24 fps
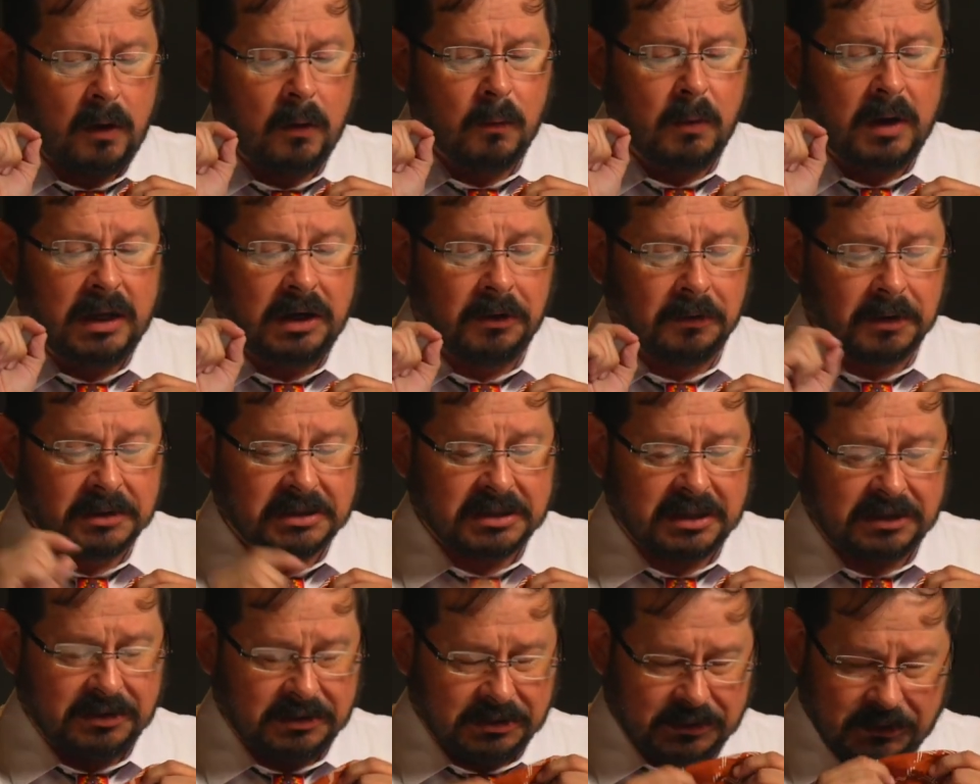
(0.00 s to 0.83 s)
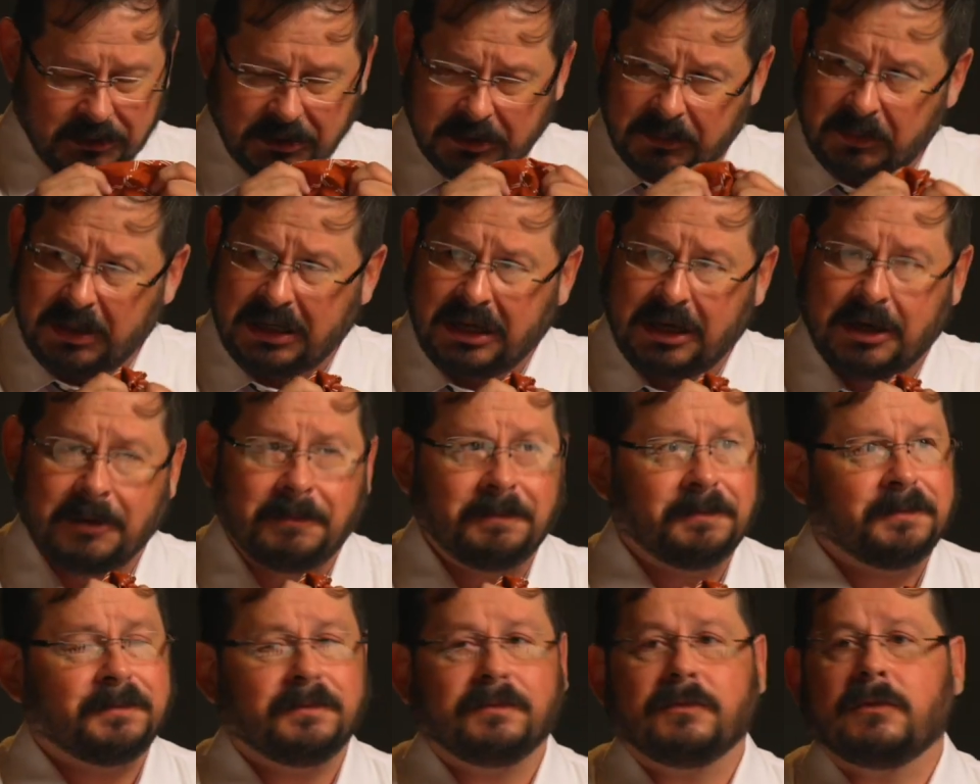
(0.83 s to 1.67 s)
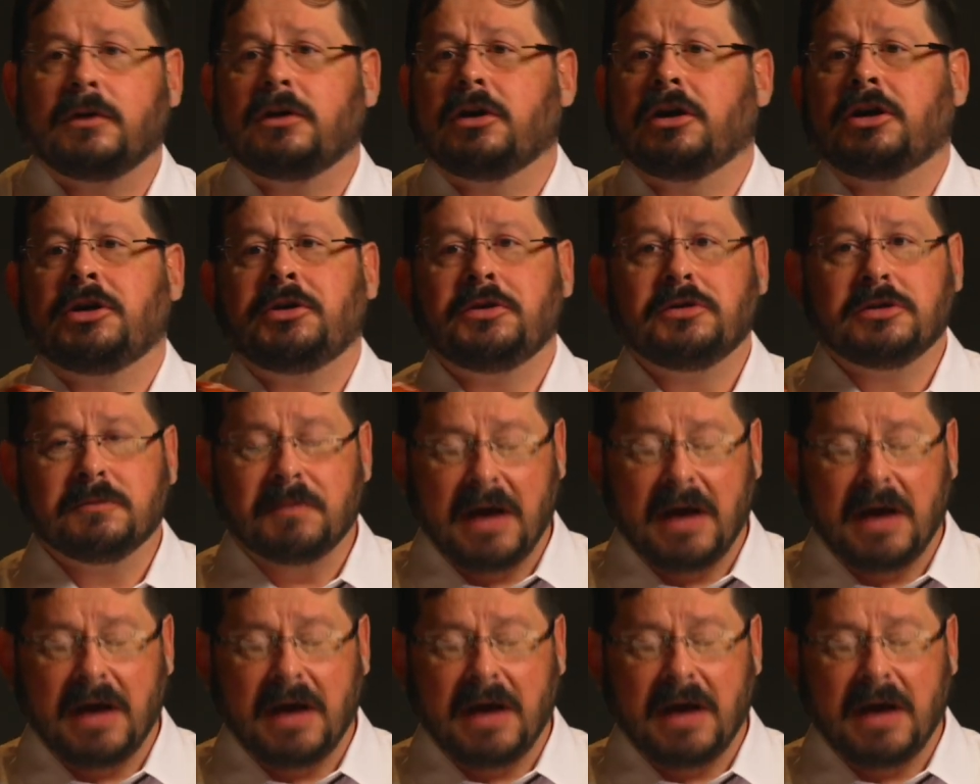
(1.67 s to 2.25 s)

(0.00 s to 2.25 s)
We noticed on your social media, you're a huge